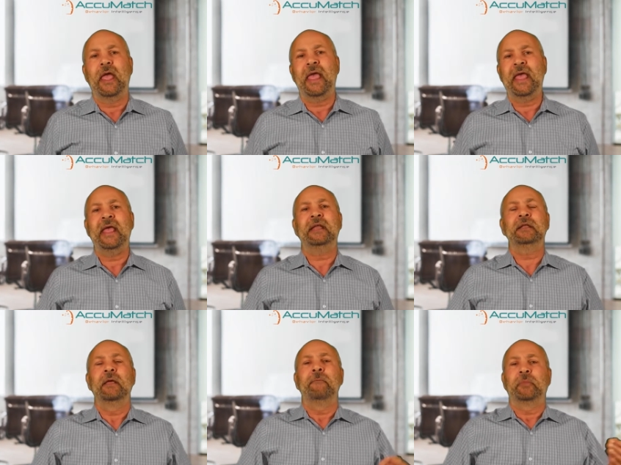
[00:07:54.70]
And
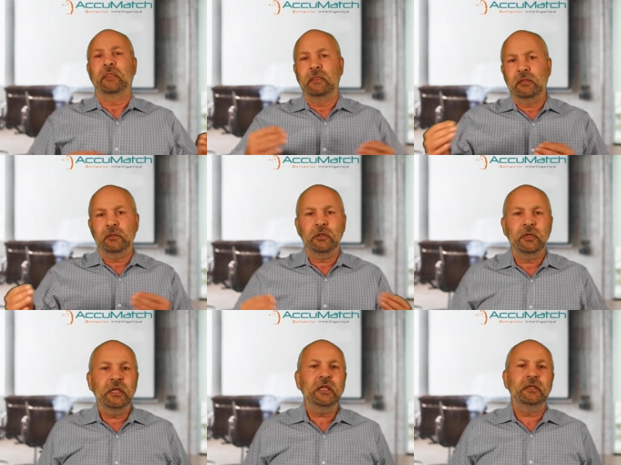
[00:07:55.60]
the
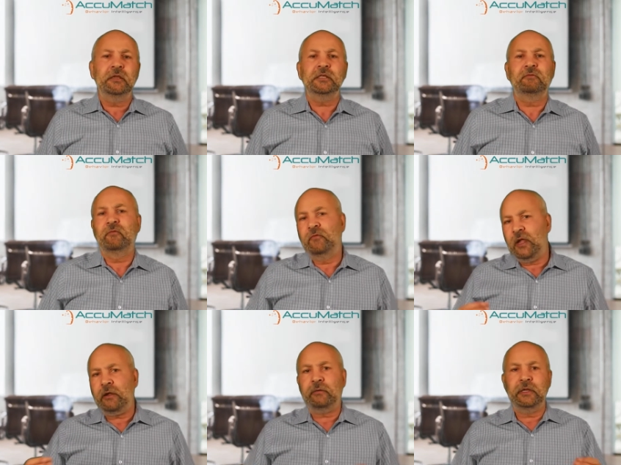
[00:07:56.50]
uniqueness
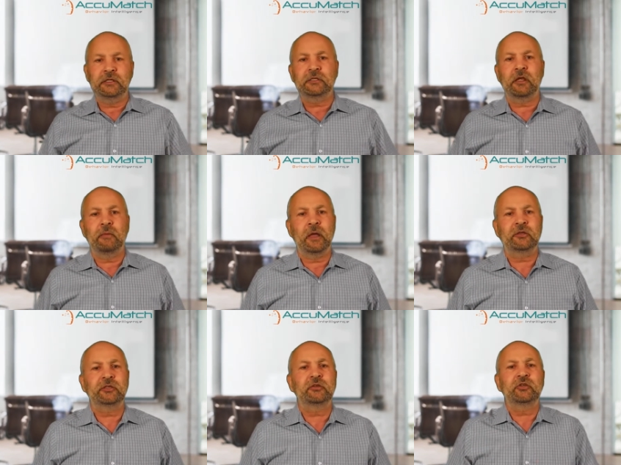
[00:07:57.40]
varies so
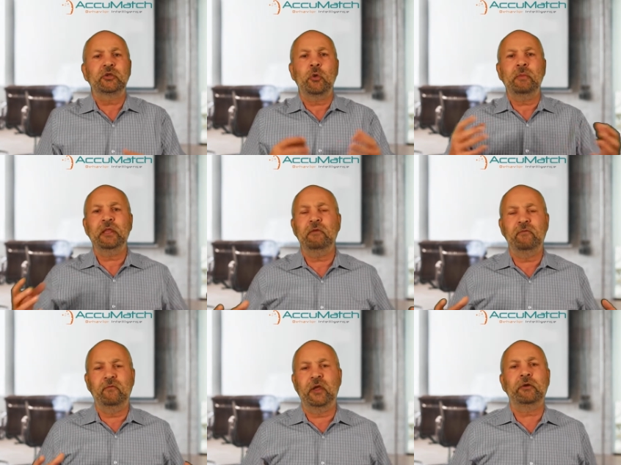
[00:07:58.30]
much. There's so many
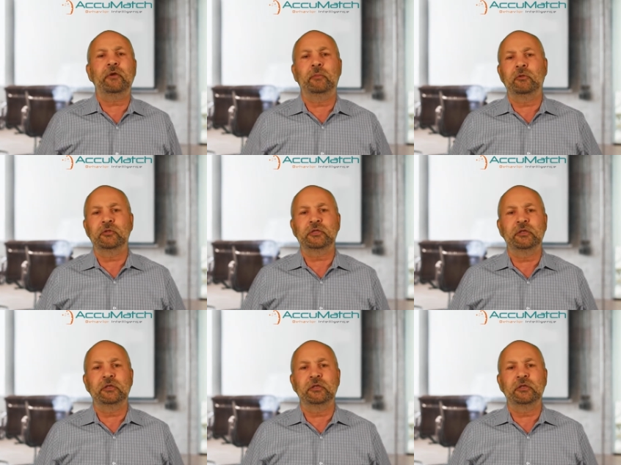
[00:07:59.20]
variables.